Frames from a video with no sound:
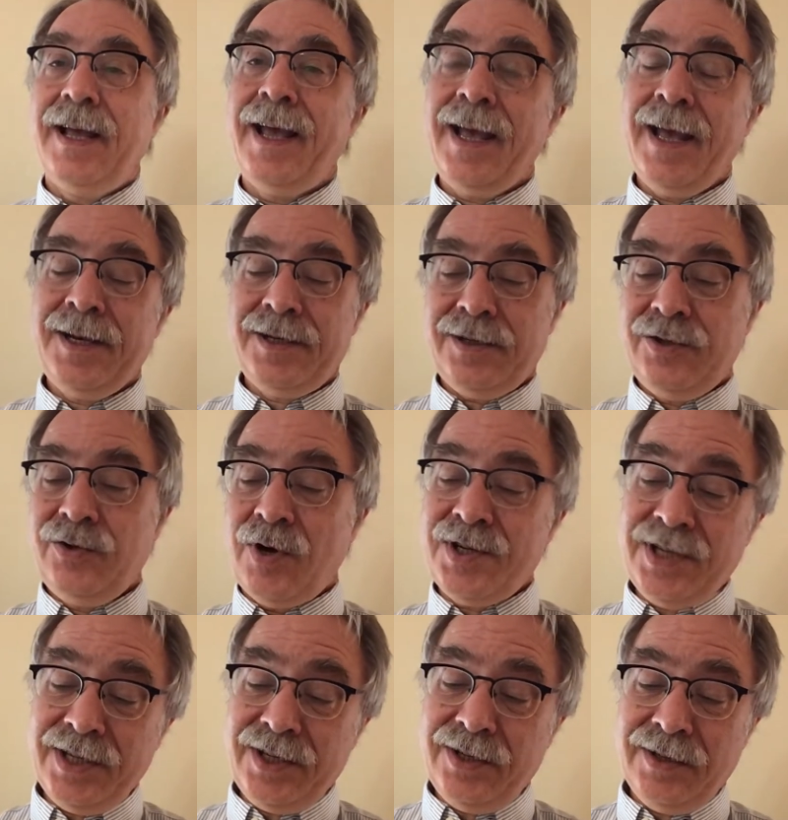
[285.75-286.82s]
and to
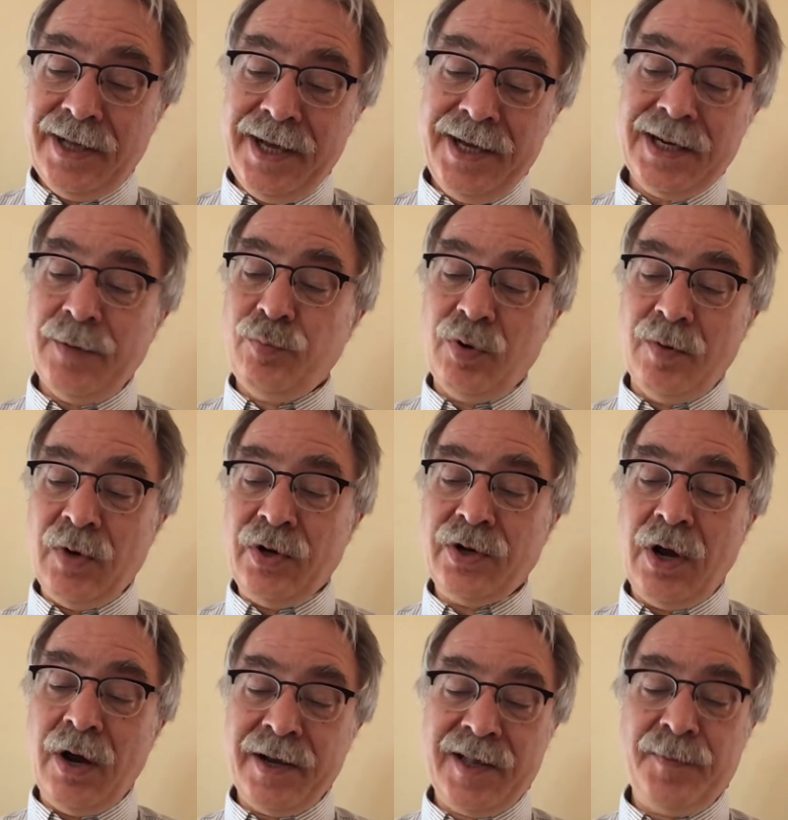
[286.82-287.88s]
articulate and promote
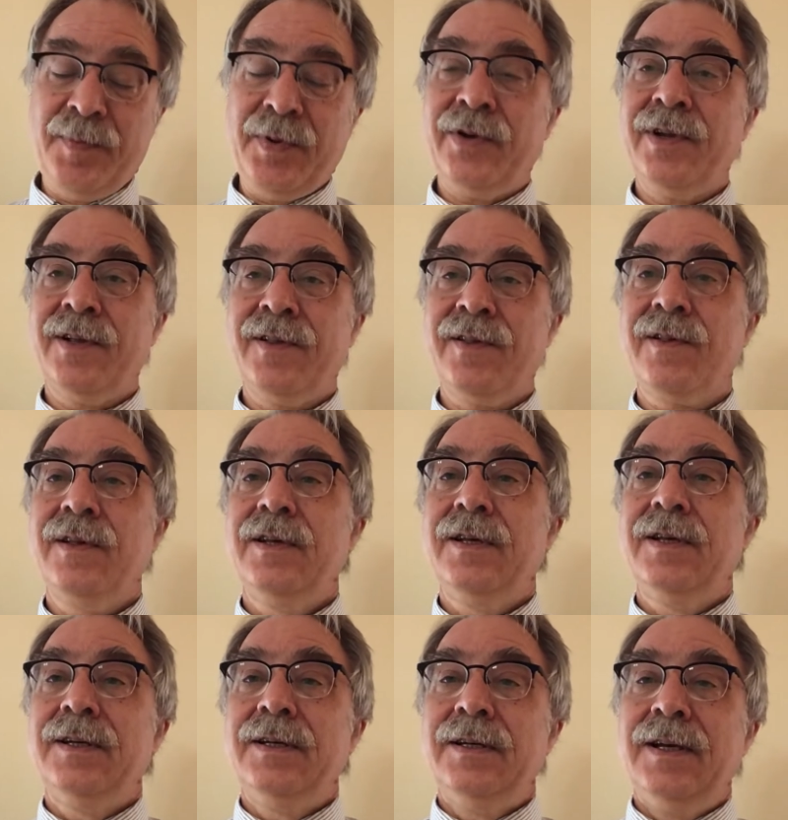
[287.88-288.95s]
our experience
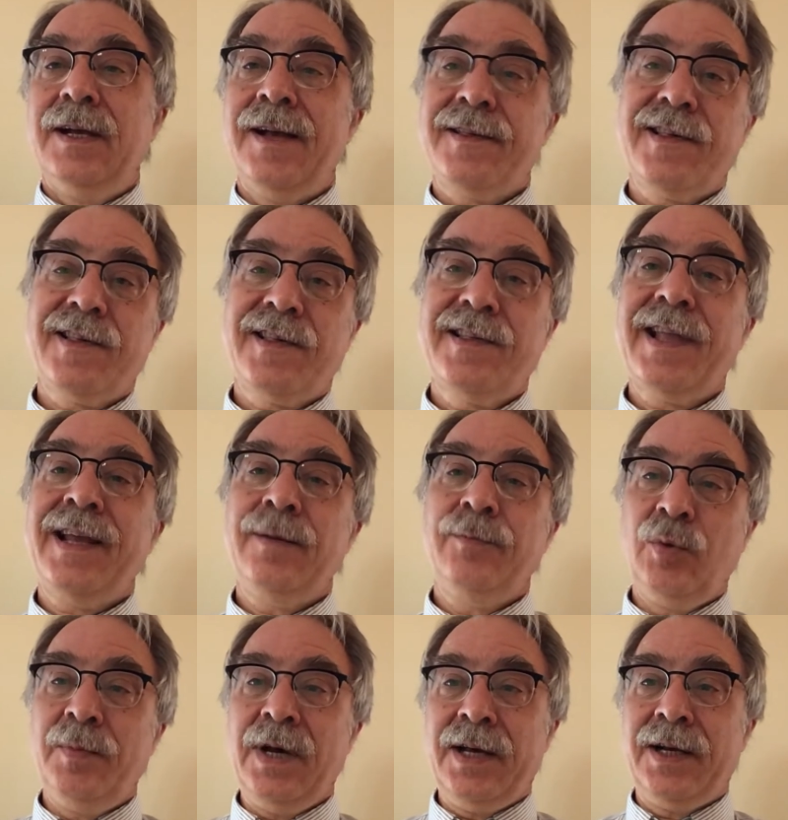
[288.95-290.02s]
as a
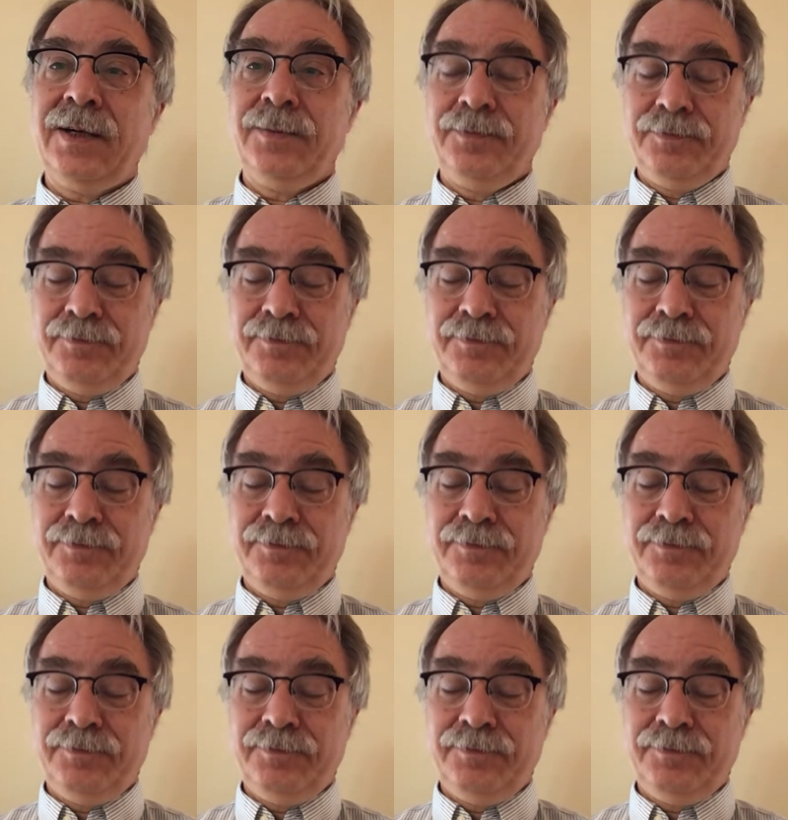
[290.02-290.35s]
sustainable model.